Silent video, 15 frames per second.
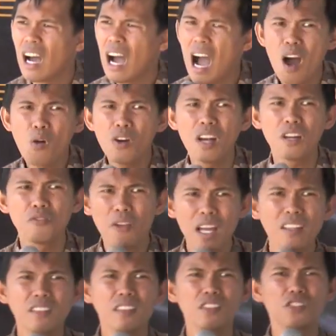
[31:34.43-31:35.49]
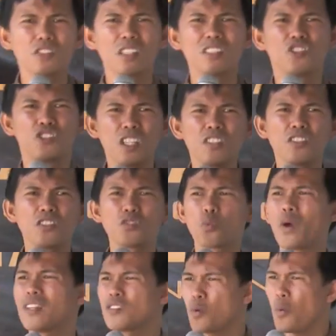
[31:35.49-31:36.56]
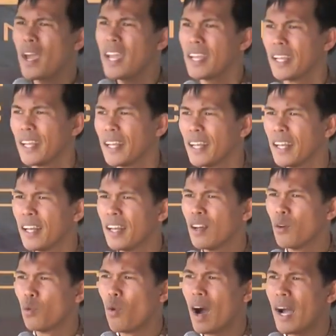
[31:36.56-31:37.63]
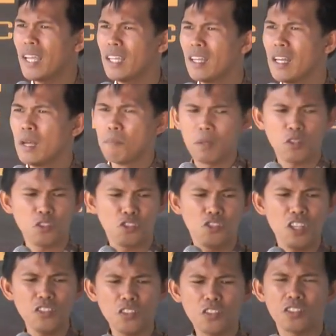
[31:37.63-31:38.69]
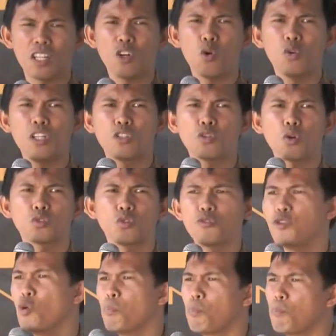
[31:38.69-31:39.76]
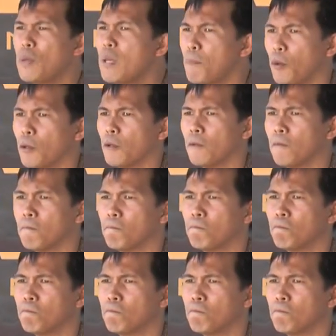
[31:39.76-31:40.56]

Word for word: Our advantage that Jesus went away. Why? Because Jesus can only talk to few people.